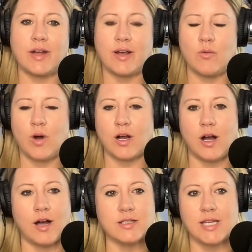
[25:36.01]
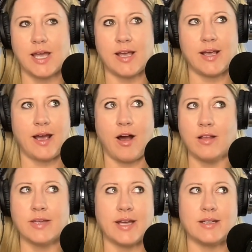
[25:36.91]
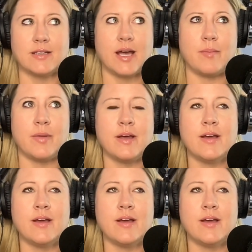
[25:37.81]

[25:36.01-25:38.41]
I can walk all day, all night in them.